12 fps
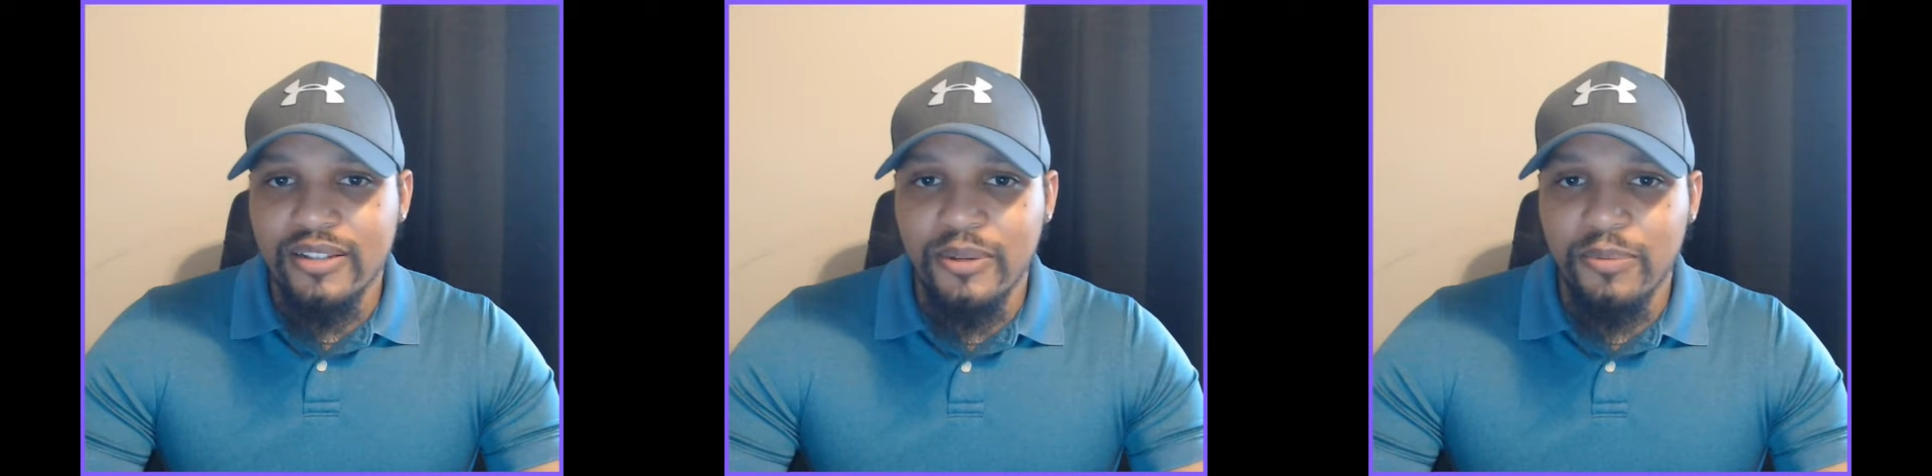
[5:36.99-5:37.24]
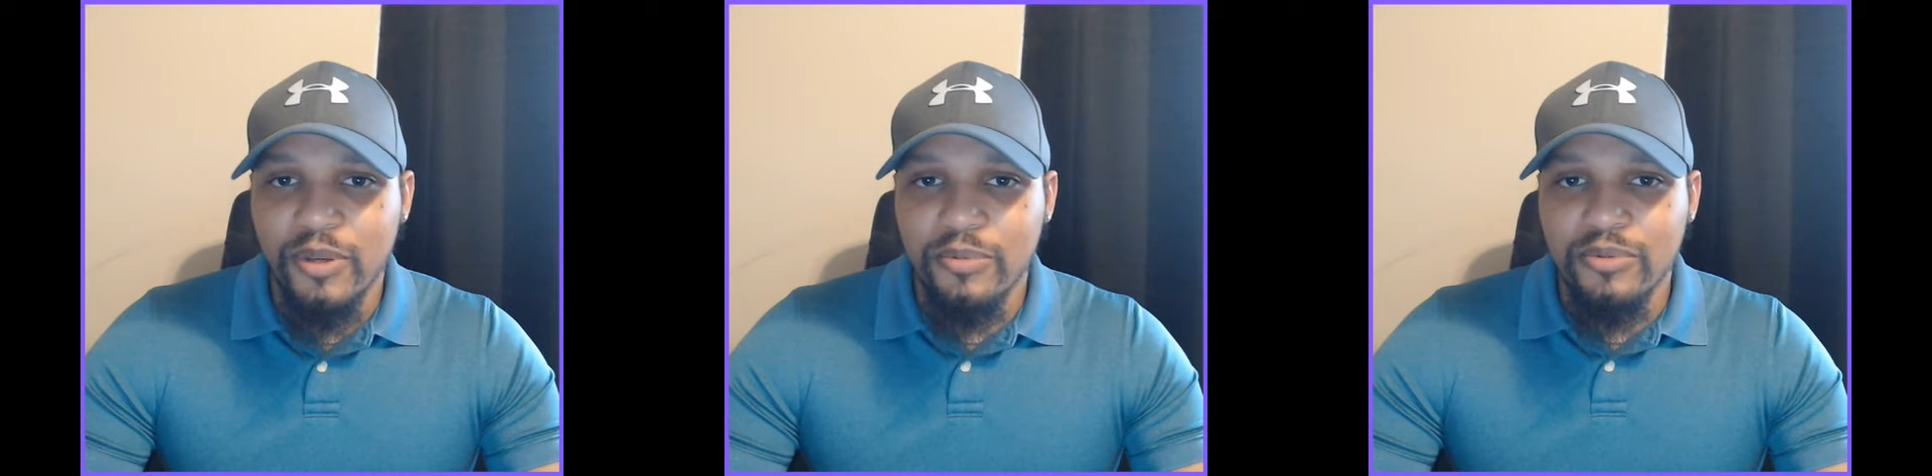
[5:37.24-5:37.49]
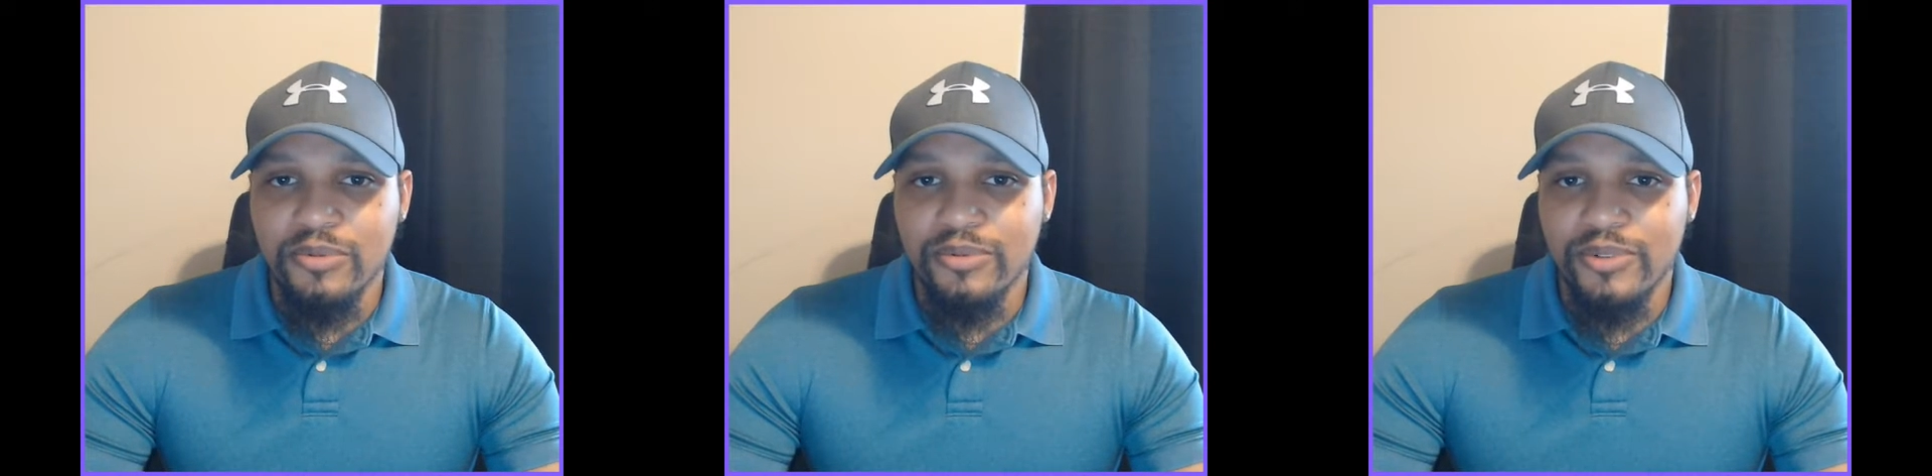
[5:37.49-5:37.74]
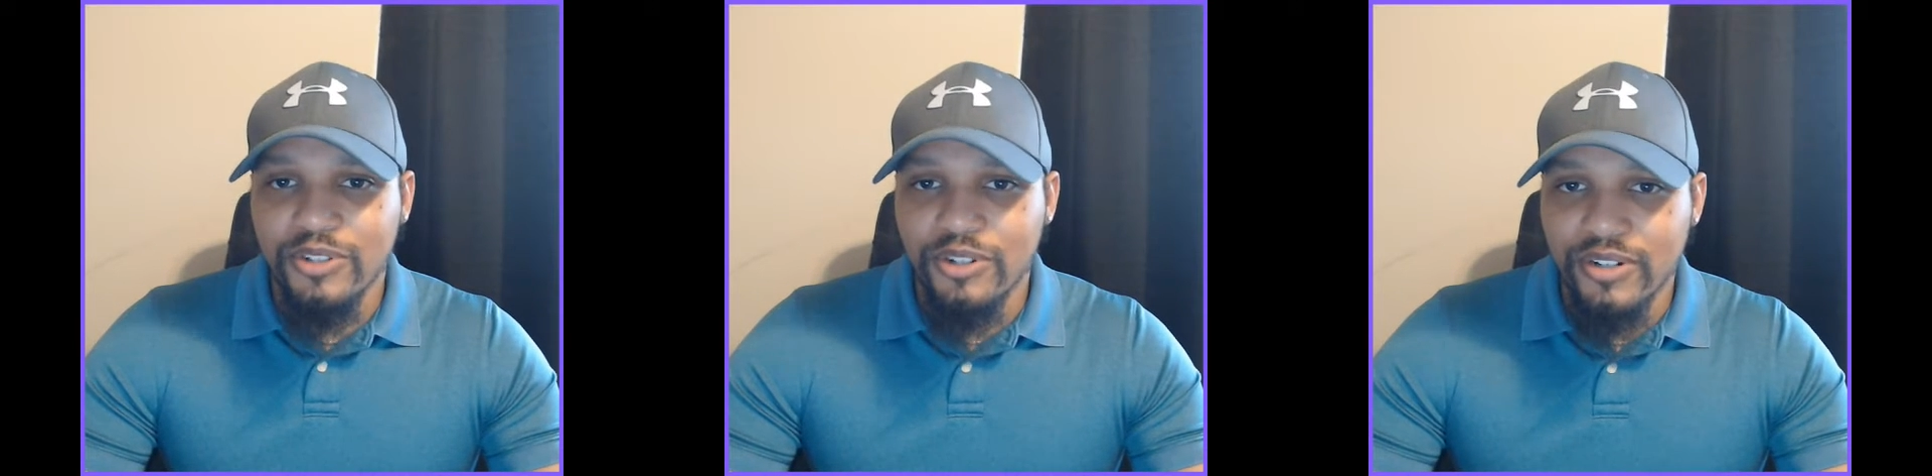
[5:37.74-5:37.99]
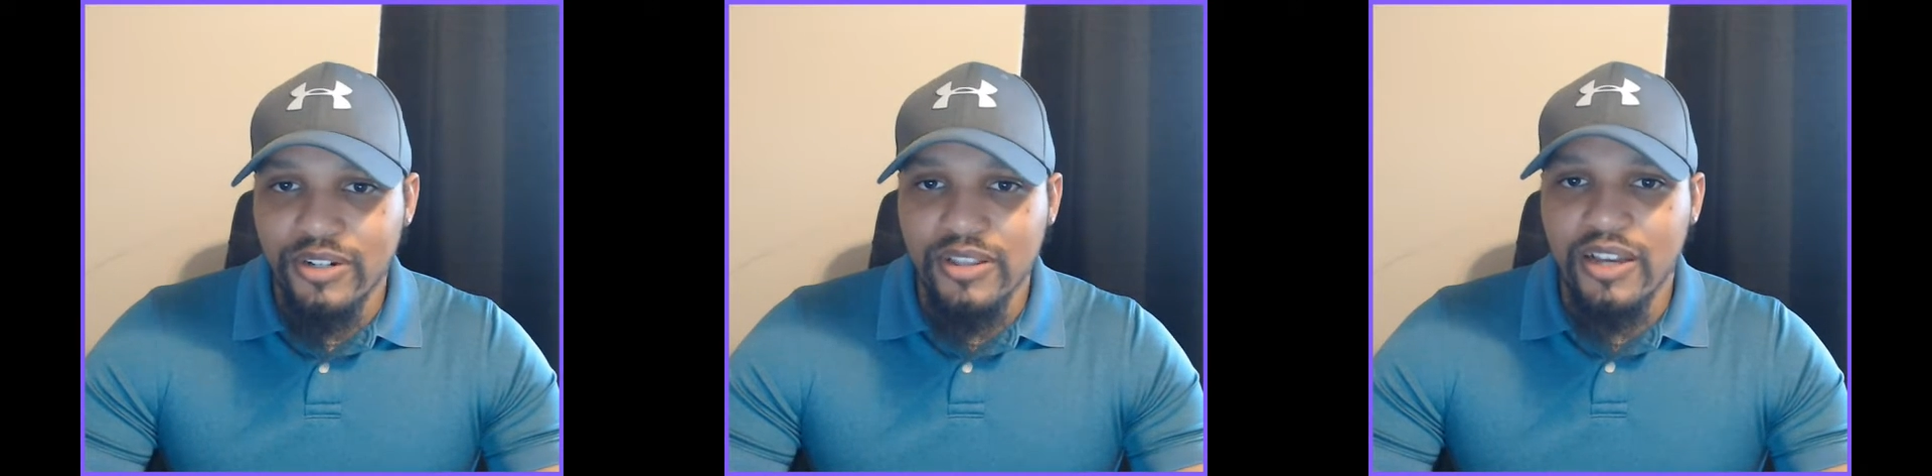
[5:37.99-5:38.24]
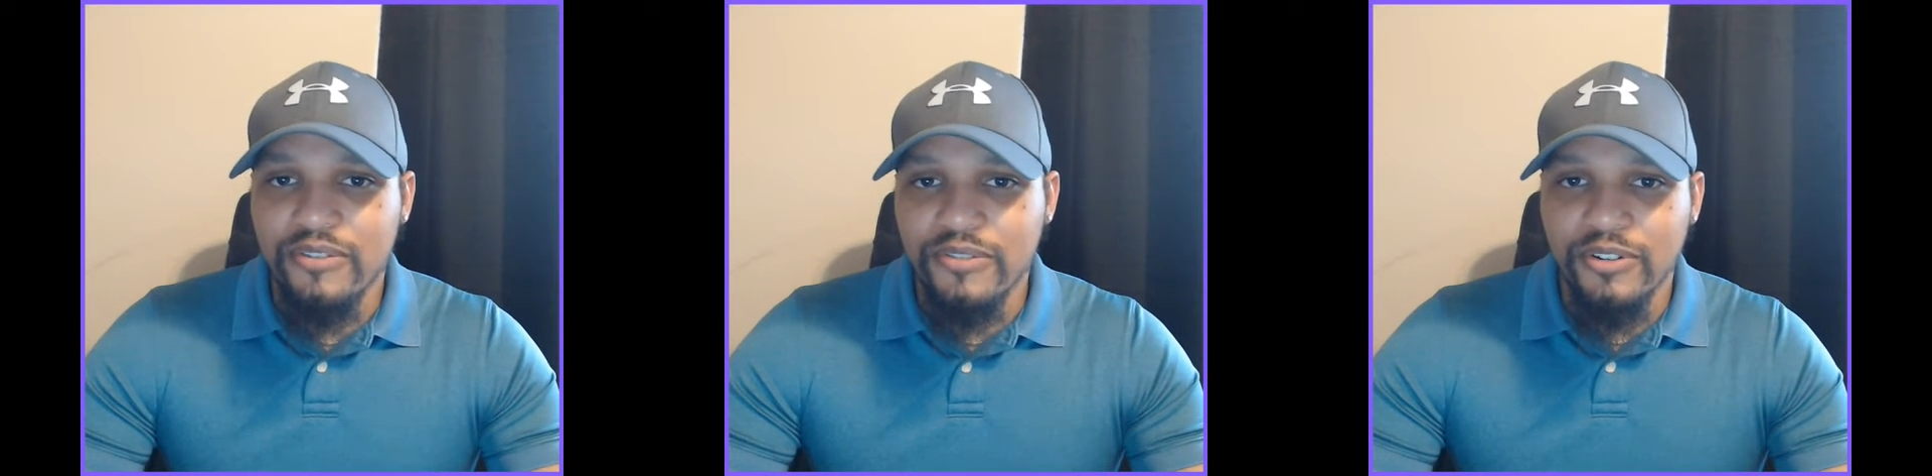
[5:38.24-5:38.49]
people turn their
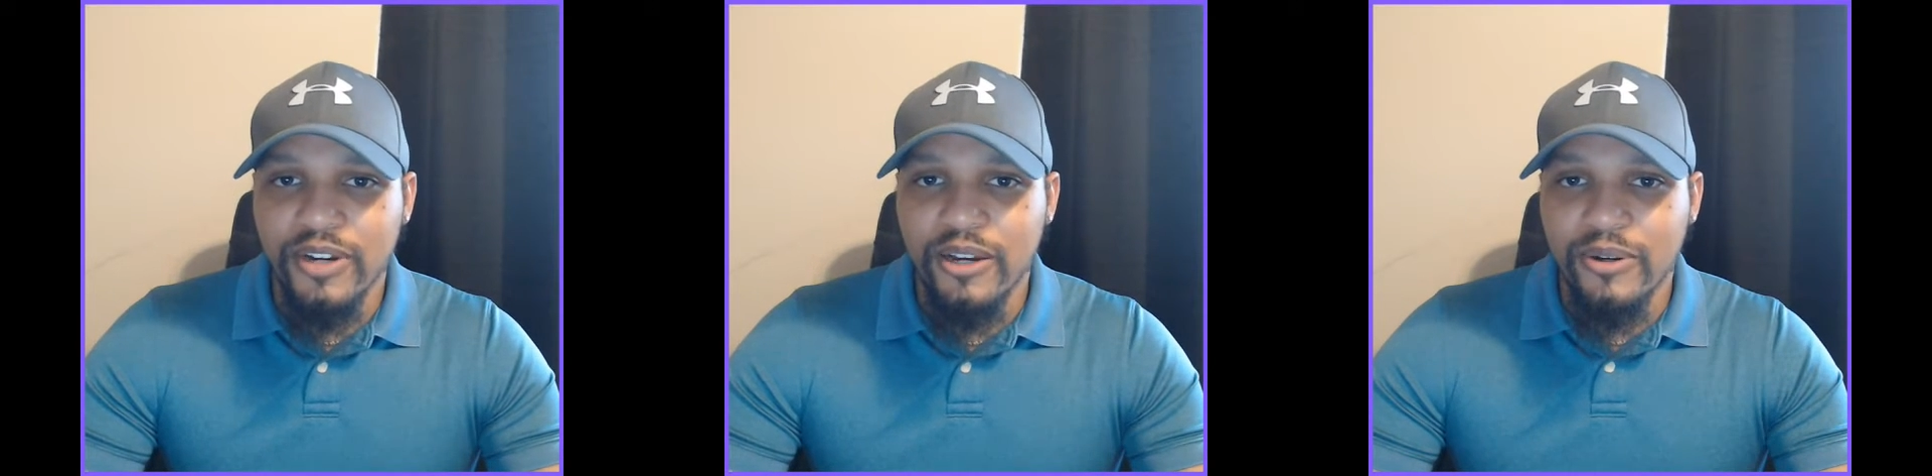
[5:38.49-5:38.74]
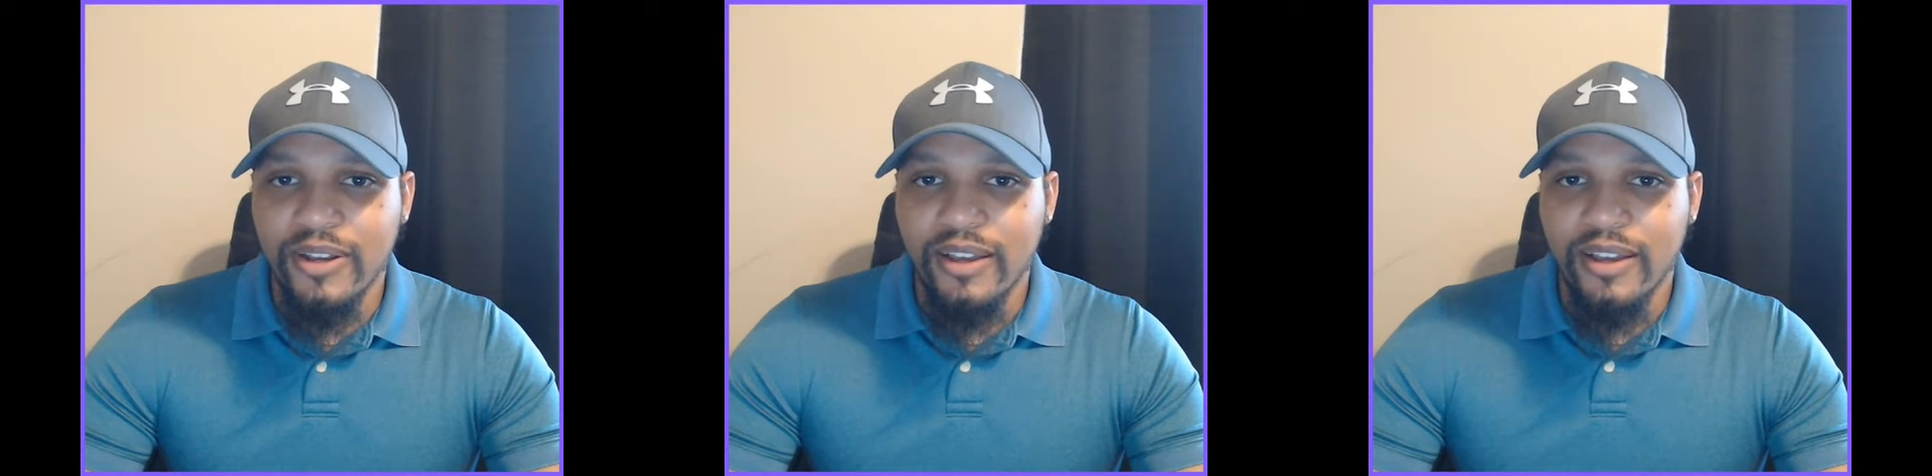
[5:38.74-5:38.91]
life around.